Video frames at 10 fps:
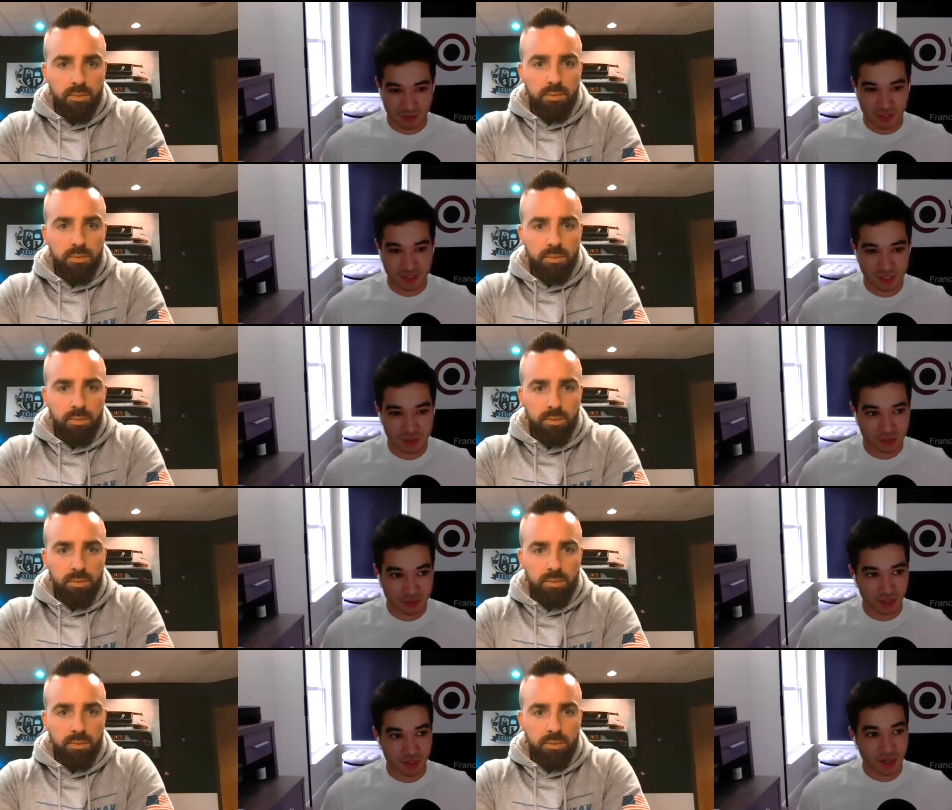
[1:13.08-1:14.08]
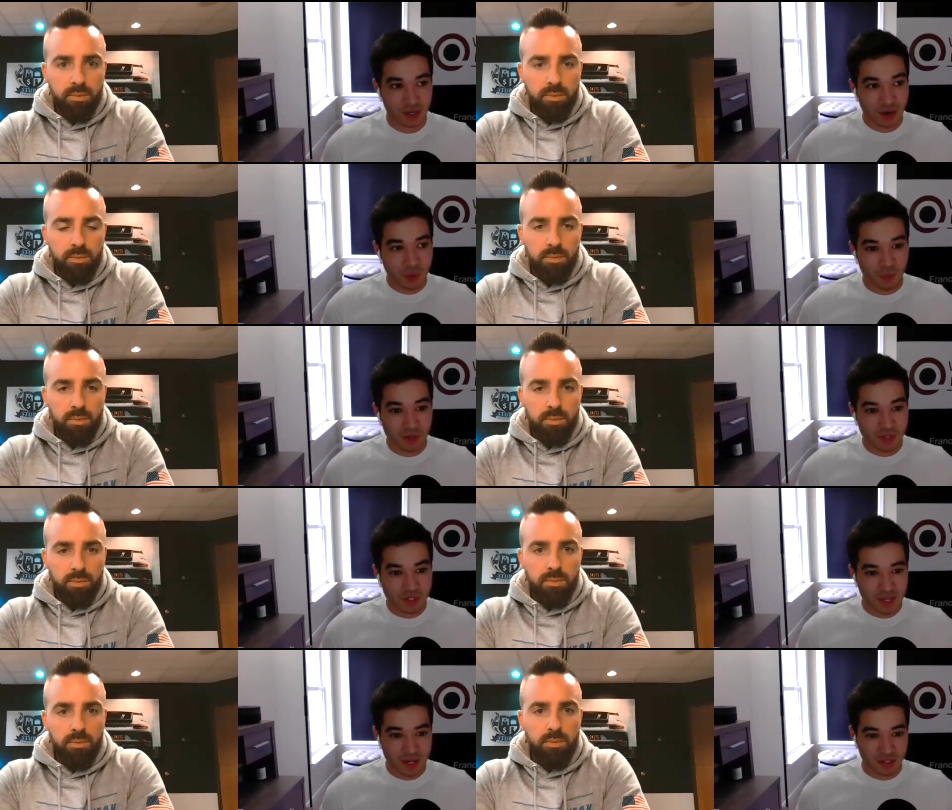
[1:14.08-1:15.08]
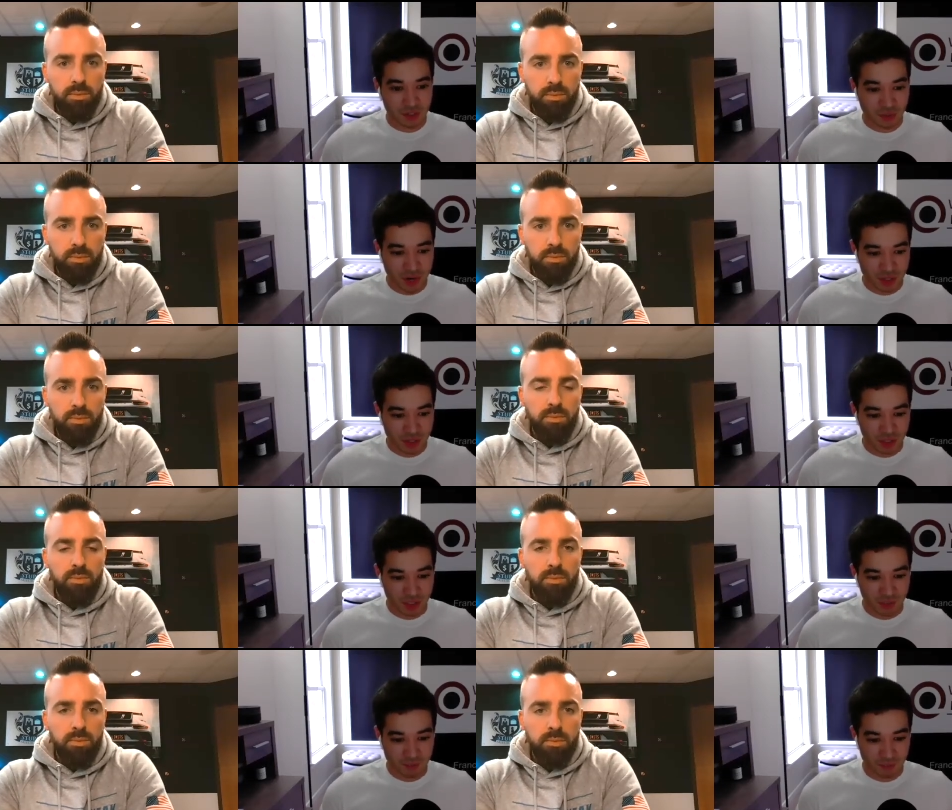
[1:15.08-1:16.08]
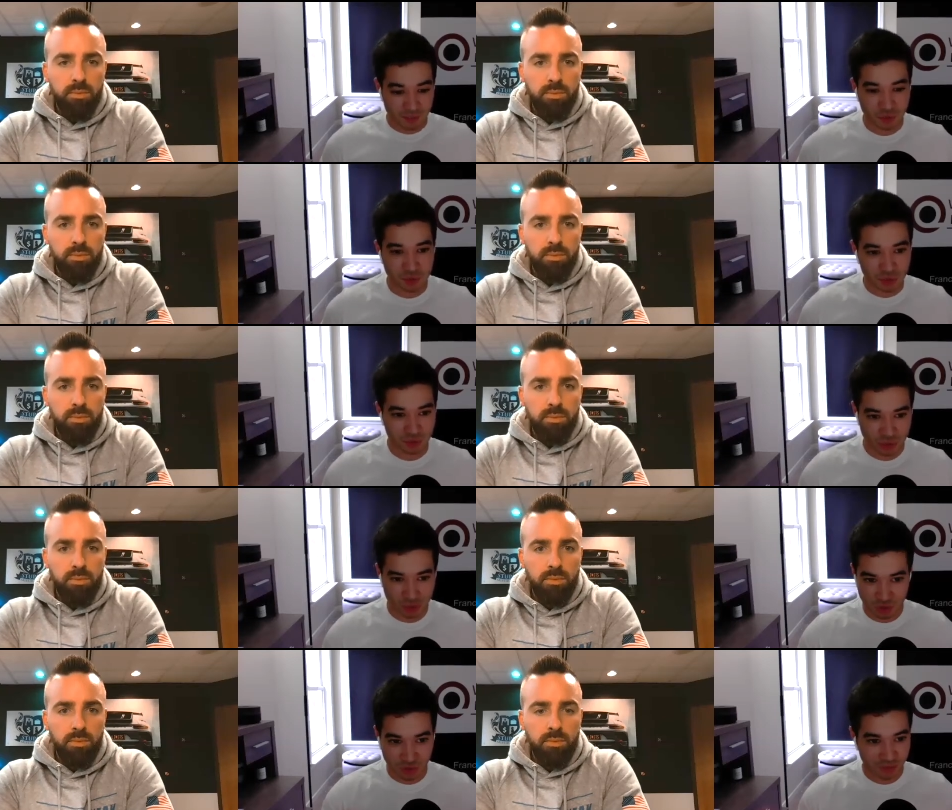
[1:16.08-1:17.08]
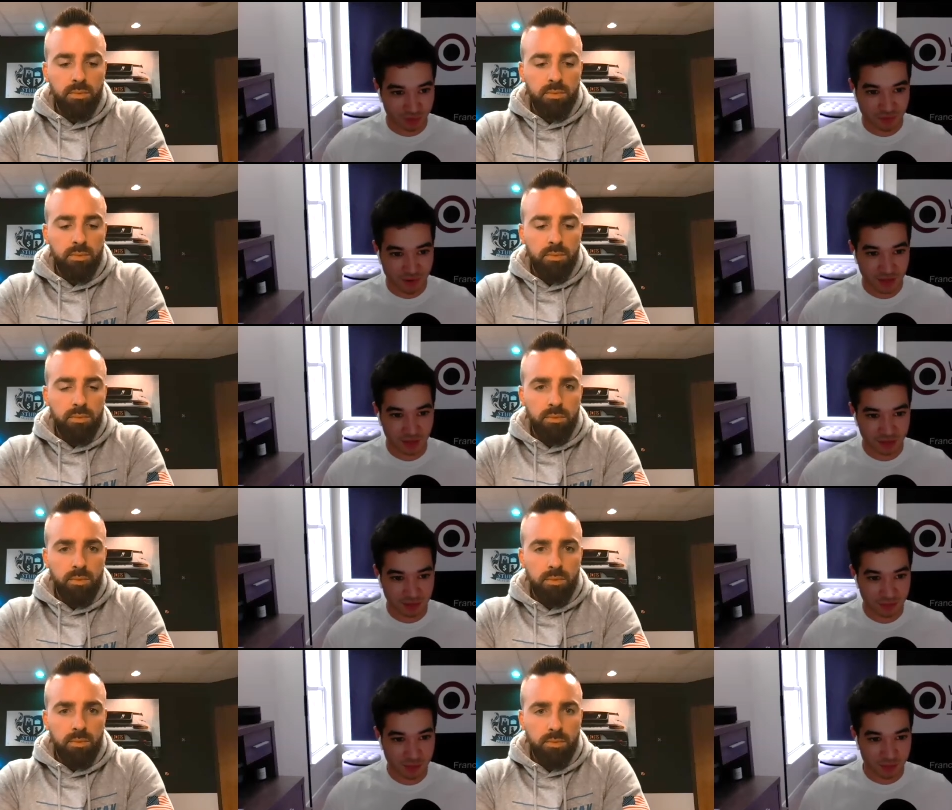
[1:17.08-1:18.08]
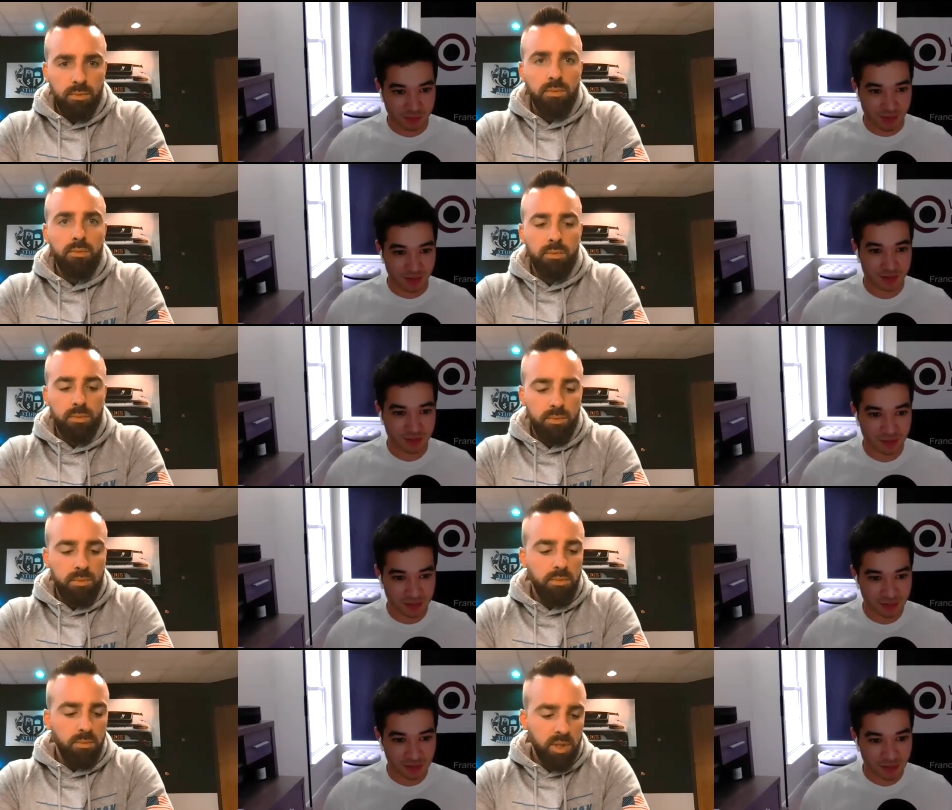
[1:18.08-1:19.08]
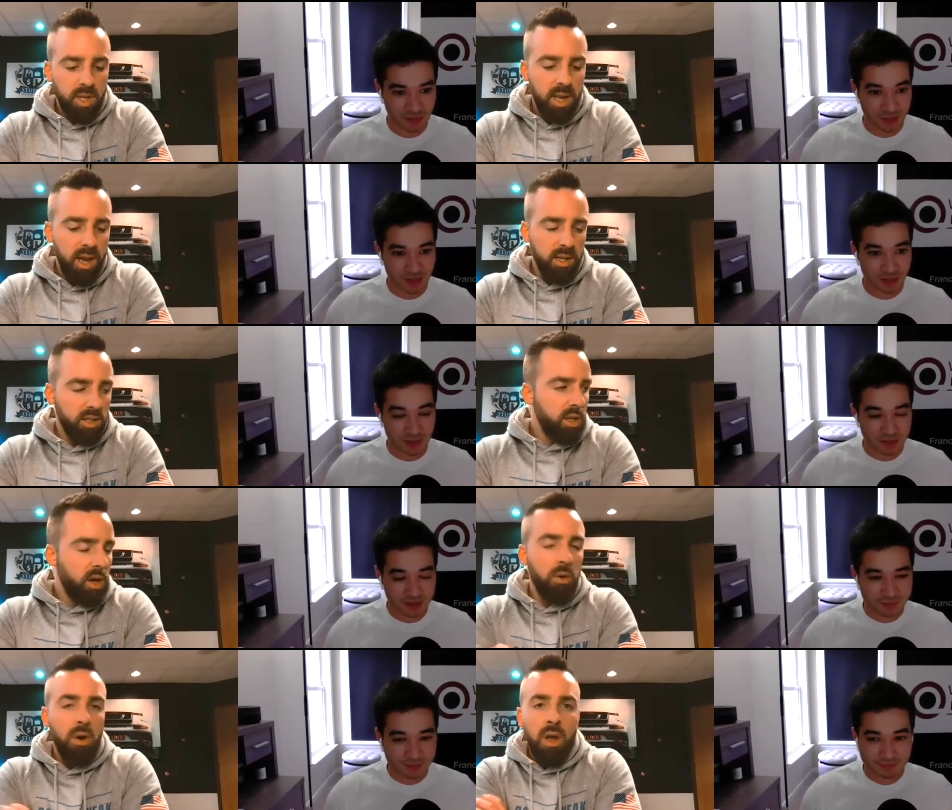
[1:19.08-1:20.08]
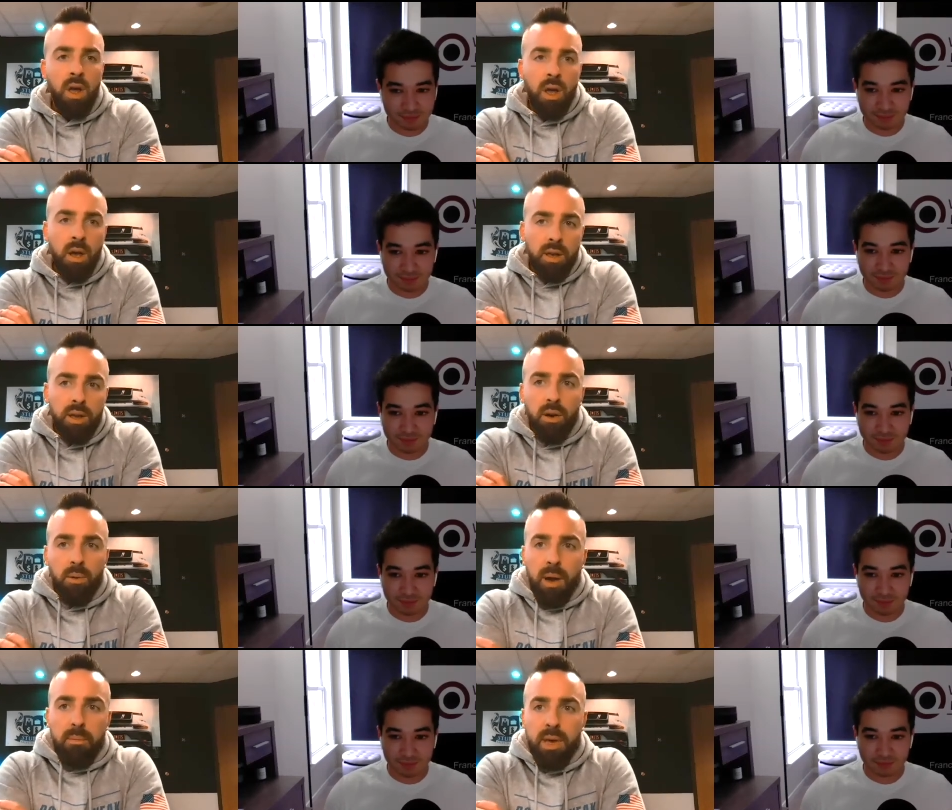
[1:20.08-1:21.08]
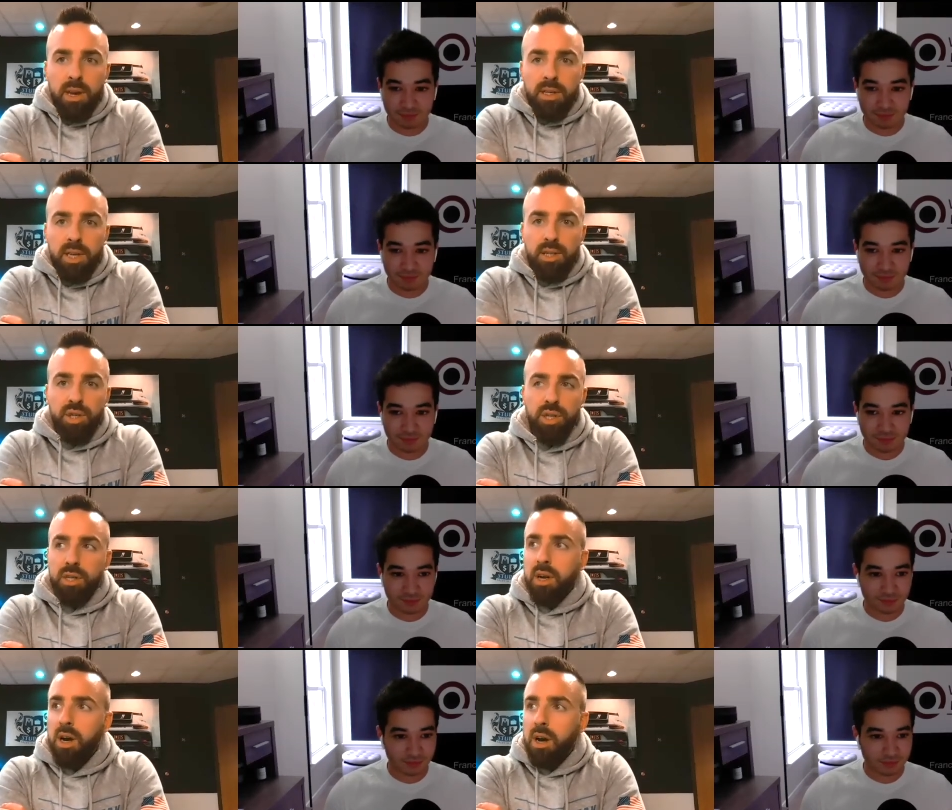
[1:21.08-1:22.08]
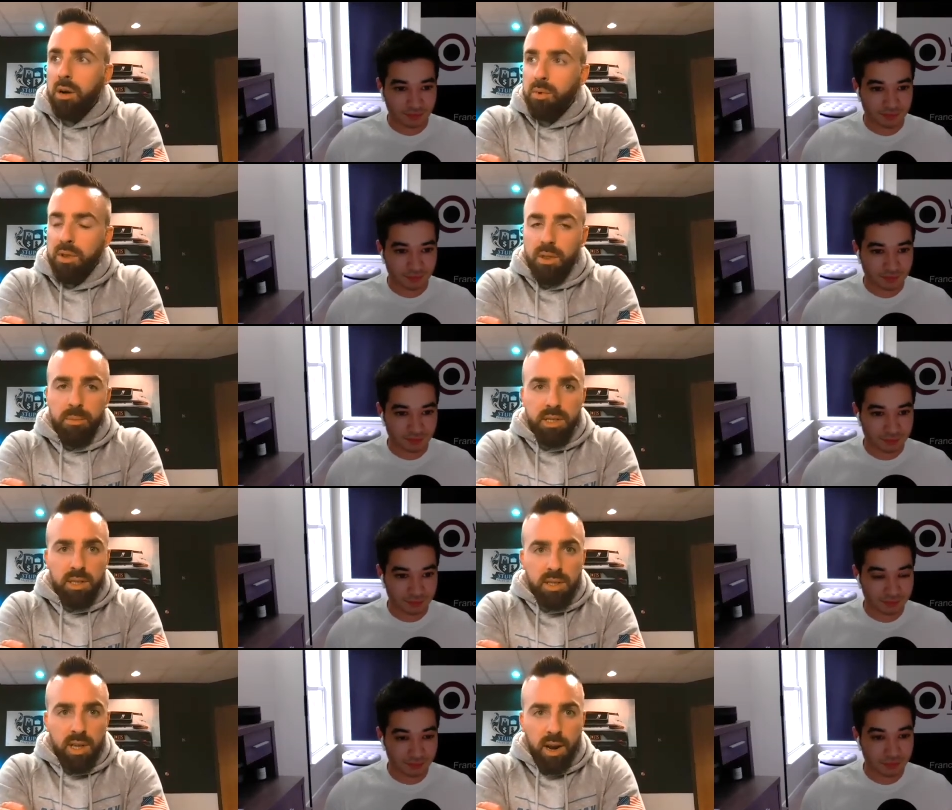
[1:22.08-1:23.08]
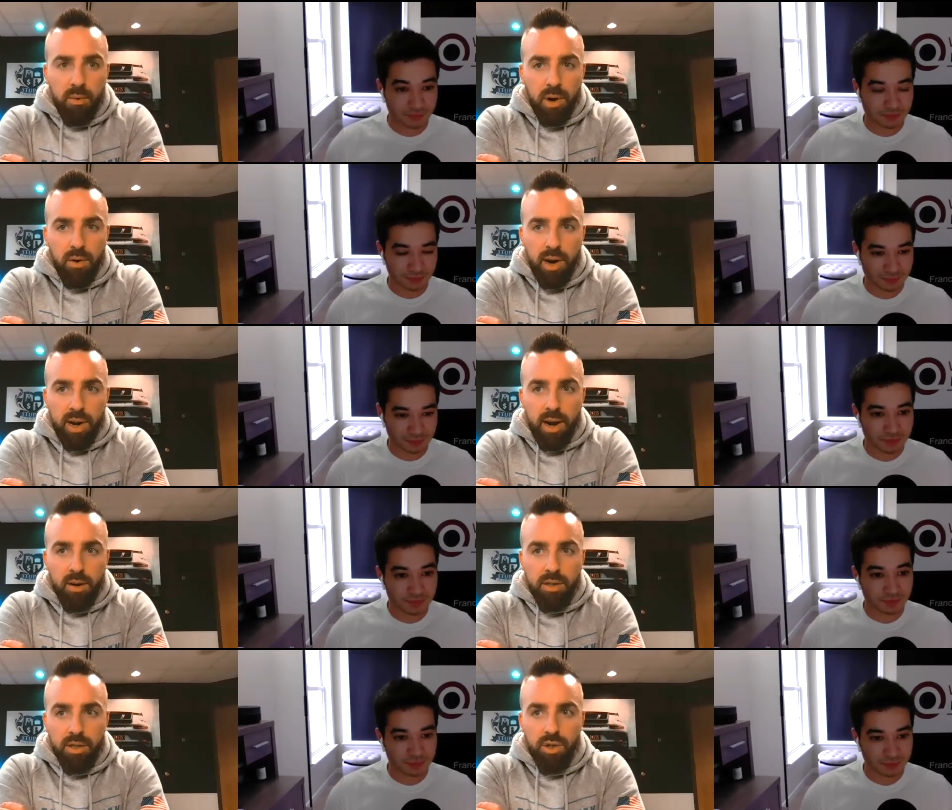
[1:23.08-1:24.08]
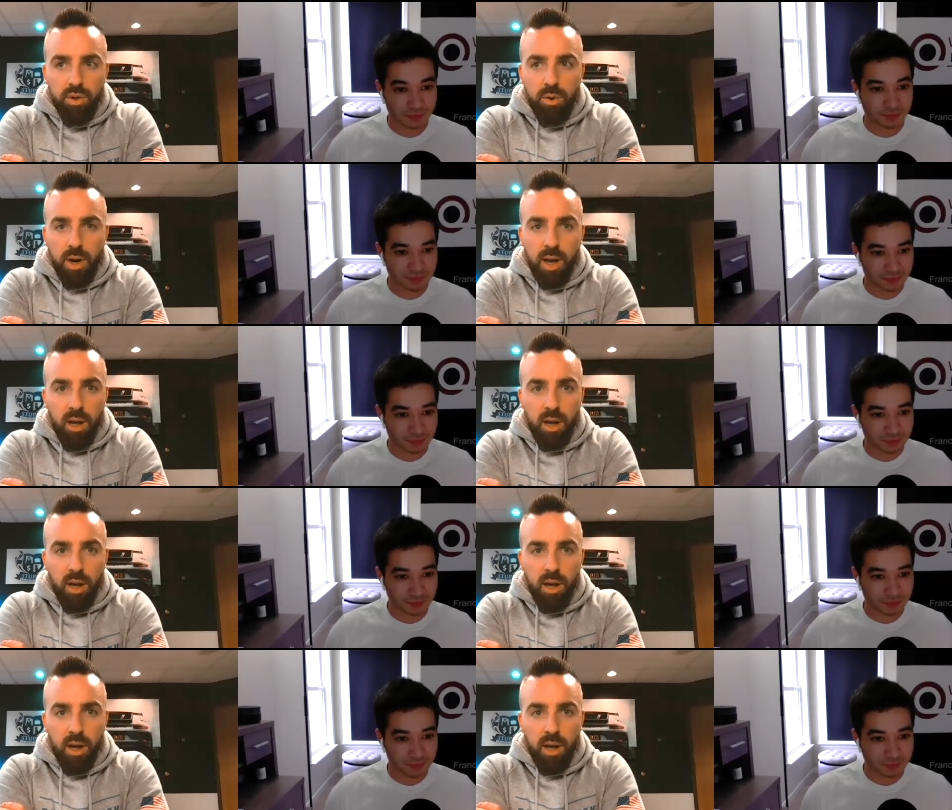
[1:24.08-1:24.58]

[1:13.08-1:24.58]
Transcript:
Speaker 1: as the sales training, what is that that you actually do? Just to clarify, like in people's mind.
Speaker 2: Yeah. So you know my main intention uh, with the business that i run right now is to uh, help